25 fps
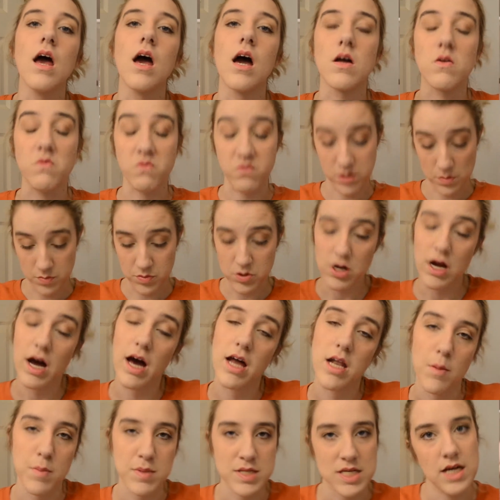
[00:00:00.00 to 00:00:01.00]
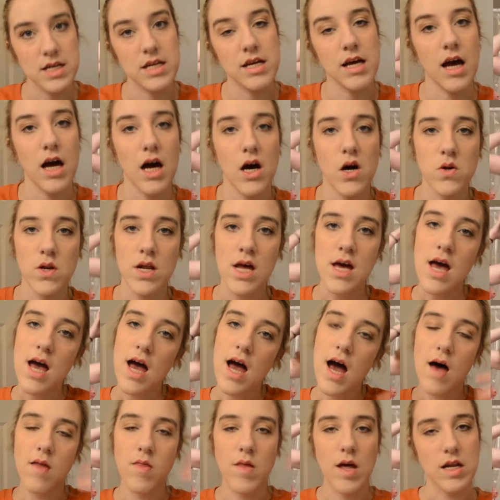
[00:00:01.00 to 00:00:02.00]
and flip their head upside down
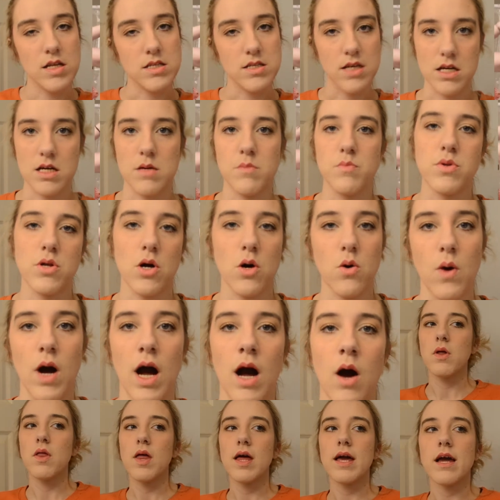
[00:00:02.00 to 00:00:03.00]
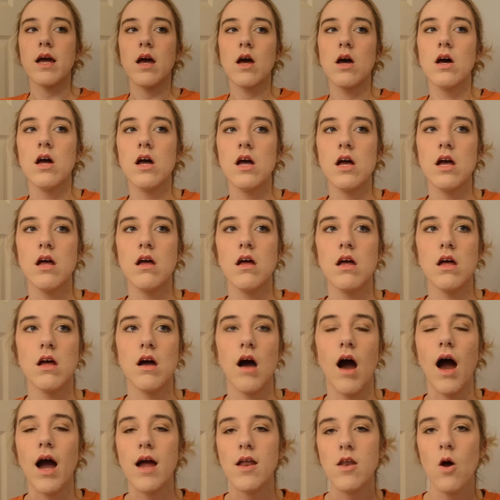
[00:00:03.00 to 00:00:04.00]
and then it's like a blowout. Like,
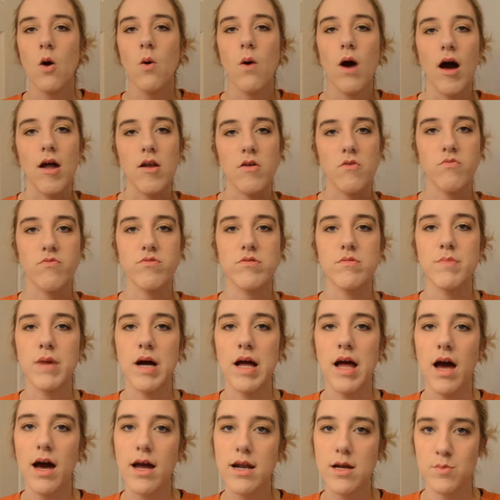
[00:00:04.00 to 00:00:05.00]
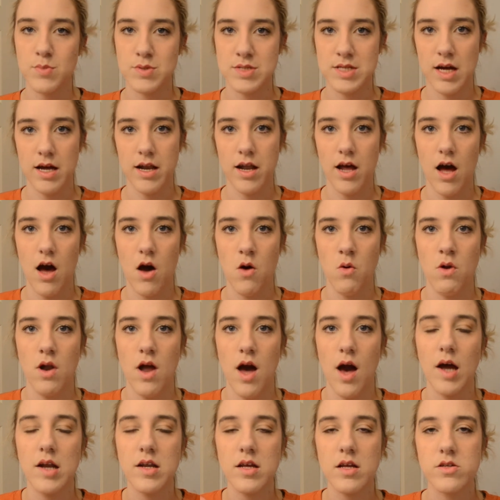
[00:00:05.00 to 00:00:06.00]
I know how to flip my head upside down.
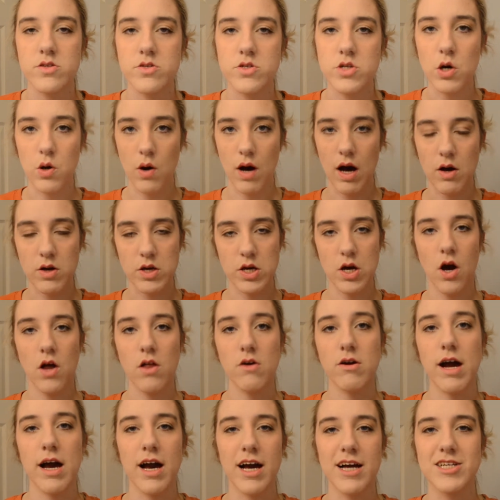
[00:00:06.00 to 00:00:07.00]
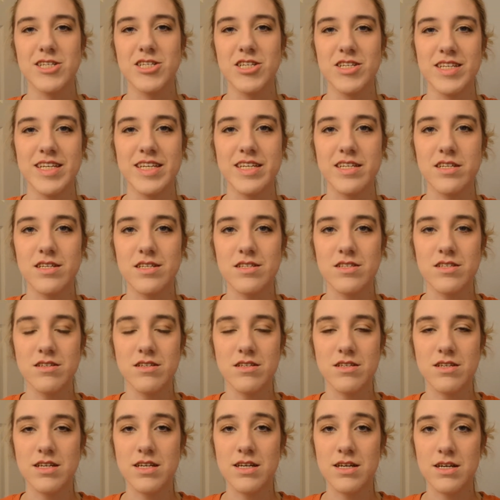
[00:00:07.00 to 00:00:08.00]
I need to know how y'all are actually
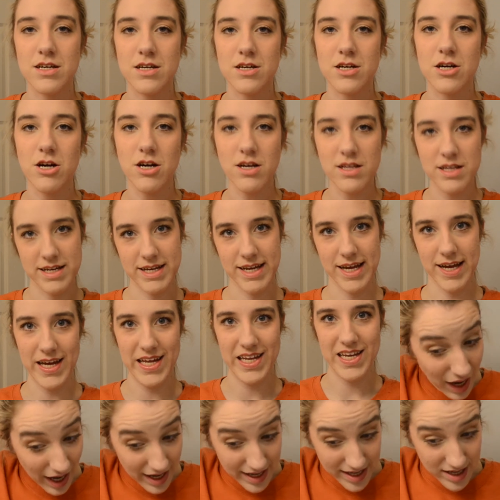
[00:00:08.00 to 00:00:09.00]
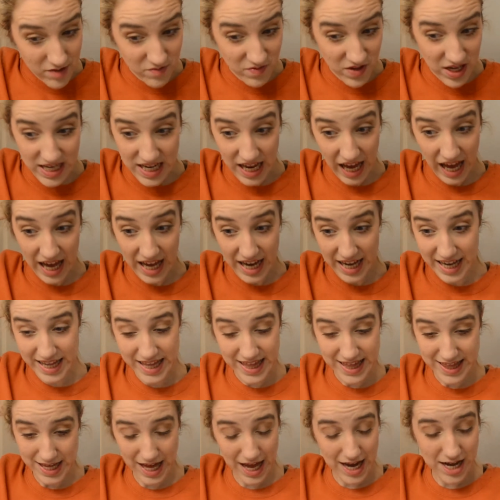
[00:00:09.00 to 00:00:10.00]
curling it. I can't find
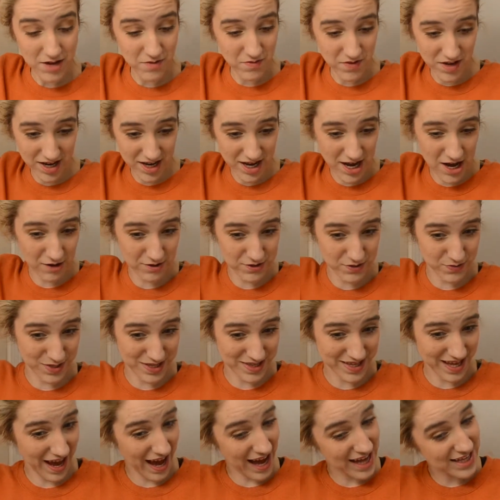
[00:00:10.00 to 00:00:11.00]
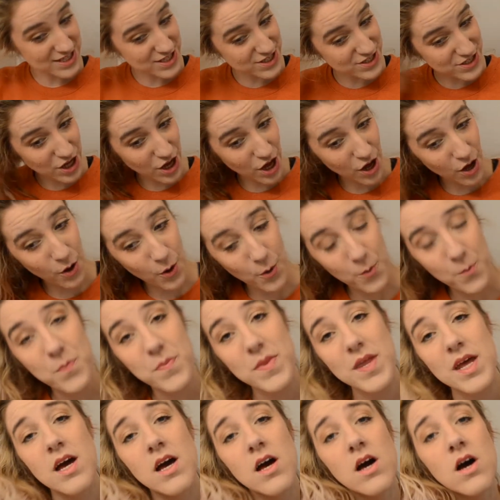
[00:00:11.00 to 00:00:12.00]
any any videos with that, so
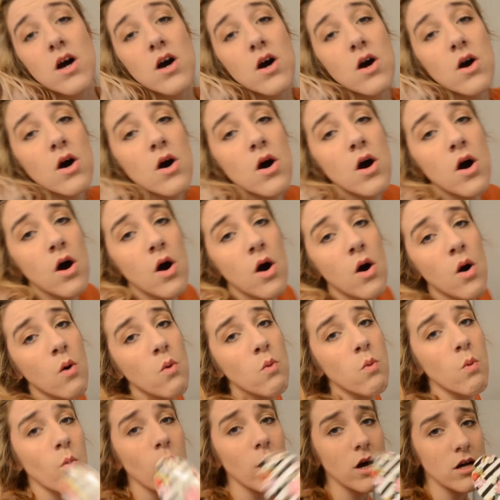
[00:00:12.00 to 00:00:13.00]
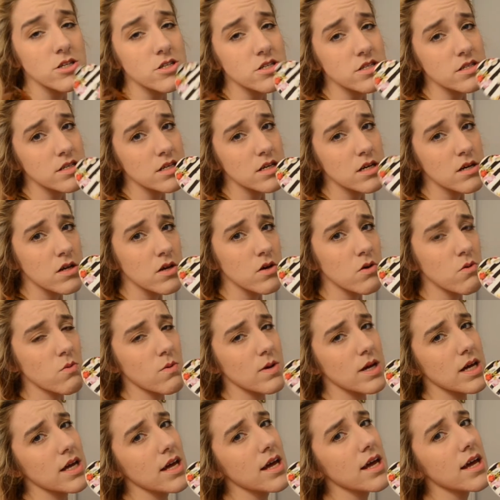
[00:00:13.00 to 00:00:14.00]
we're just gonna
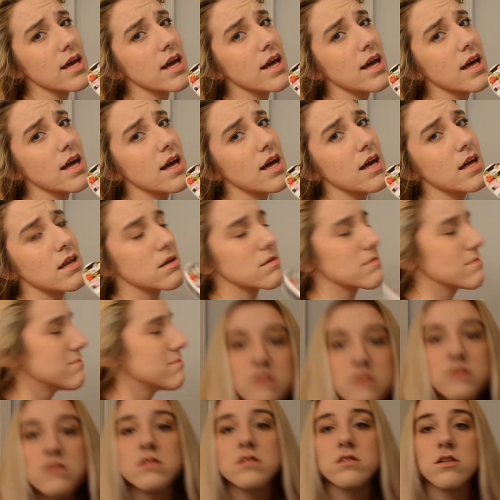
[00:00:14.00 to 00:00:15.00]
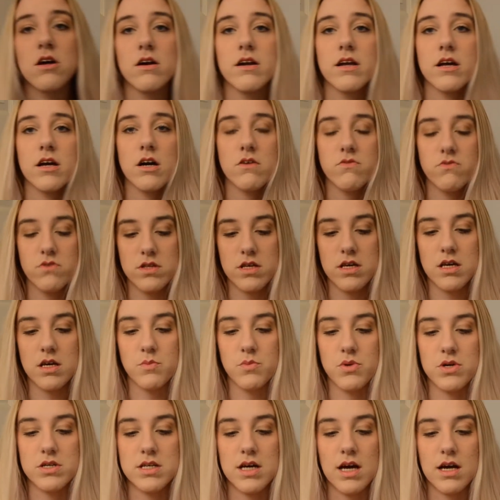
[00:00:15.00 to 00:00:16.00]
wing it. Starting off with heat
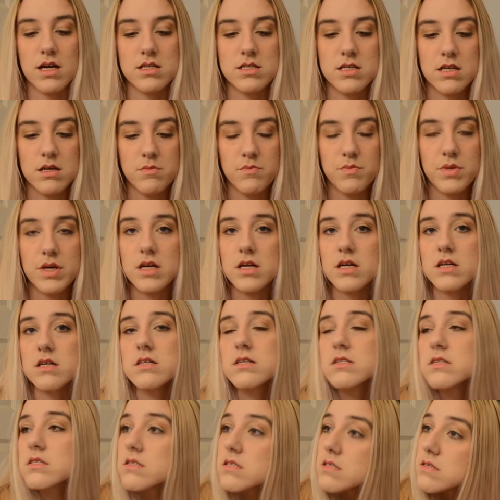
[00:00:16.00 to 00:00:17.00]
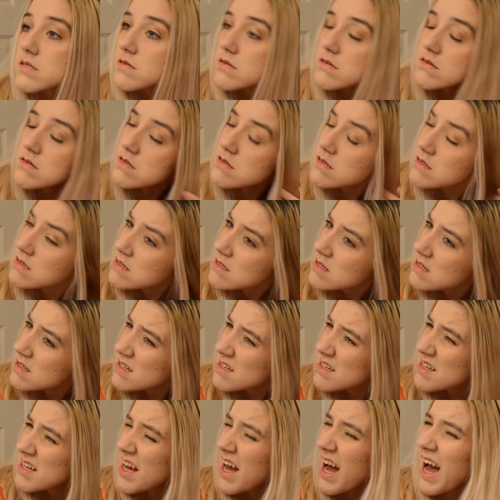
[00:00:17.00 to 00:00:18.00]
protectant because
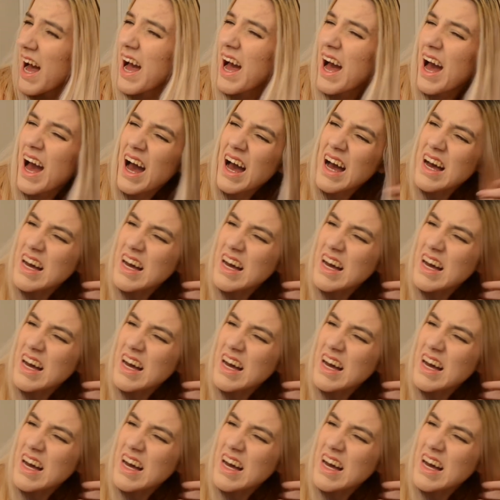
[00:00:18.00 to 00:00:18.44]
ah,